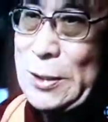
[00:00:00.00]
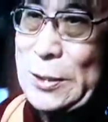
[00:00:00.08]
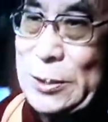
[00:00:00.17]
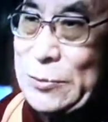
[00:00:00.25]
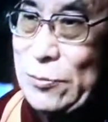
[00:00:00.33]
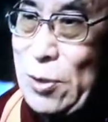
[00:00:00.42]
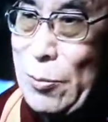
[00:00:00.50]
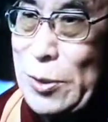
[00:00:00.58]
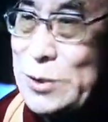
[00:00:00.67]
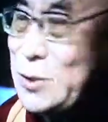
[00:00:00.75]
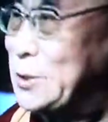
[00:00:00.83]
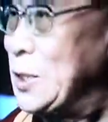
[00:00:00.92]
the little
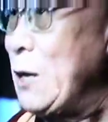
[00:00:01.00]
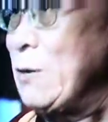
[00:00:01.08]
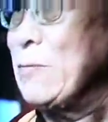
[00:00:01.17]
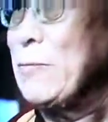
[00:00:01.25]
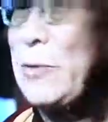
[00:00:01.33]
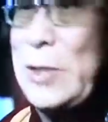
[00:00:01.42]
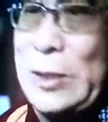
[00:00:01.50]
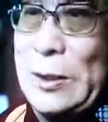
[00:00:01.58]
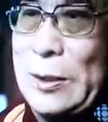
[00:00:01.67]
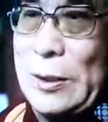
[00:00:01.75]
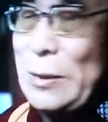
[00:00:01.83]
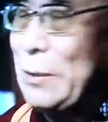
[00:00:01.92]
communist, now we
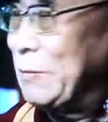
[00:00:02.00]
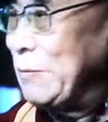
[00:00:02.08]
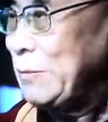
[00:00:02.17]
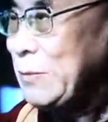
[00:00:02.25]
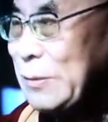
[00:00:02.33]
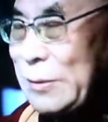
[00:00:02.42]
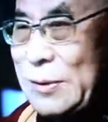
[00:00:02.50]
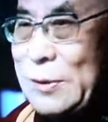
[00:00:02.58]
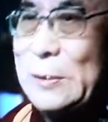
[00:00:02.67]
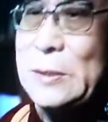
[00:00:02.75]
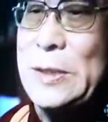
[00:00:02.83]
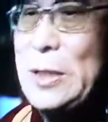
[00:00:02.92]
are
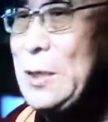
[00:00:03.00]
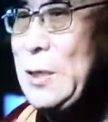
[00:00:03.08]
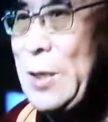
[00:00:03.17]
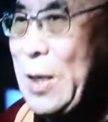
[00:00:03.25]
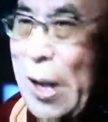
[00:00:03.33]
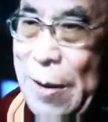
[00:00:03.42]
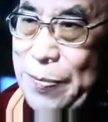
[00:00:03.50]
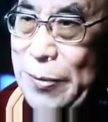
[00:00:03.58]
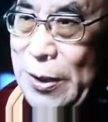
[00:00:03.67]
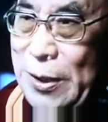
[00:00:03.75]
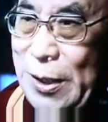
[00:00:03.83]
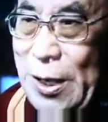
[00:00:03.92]
really
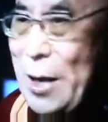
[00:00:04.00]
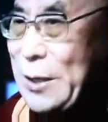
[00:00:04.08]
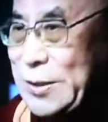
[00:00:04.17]
happy and